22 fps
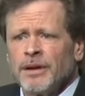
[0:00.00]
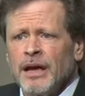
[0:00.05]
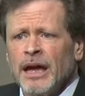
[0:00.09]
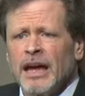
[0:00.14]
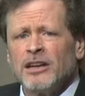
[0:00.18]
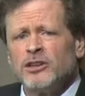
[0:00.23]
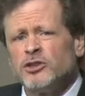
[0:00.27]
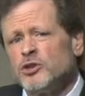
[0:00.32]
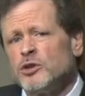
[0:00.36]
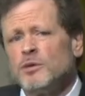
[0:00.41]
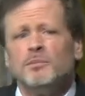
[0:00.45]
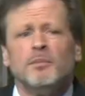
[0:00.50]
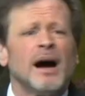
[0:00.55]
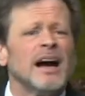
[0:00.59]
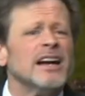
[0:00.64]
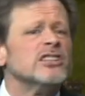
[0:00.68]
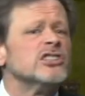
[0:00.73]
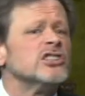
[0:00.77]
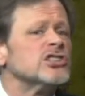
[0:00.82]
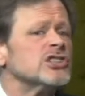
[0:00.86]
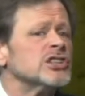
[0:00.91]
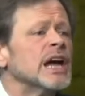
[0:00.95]
And to
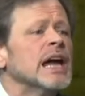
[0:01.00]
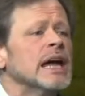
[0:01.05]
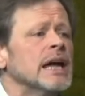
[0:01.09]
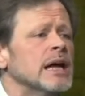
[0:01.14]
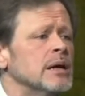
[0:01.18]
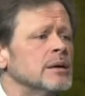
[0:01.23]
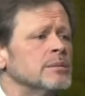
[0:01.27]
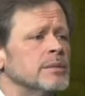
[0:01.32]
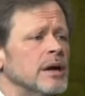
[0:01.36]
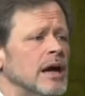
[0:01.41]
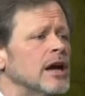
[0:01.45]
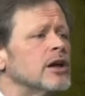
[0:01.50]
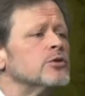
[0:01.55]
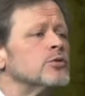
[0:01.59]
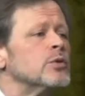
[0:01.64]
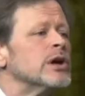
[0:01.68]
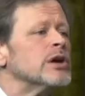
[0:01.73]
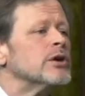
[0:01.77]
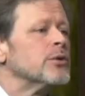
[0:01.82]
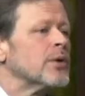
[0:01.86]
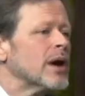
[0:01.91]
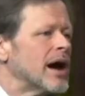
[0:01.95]
my shame and
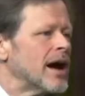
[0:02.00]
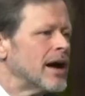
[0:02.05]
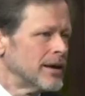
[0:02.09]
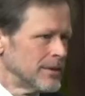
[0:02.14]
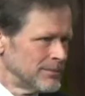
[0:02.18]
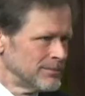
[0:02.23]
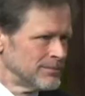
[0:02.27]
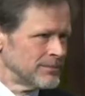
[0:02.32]
regret,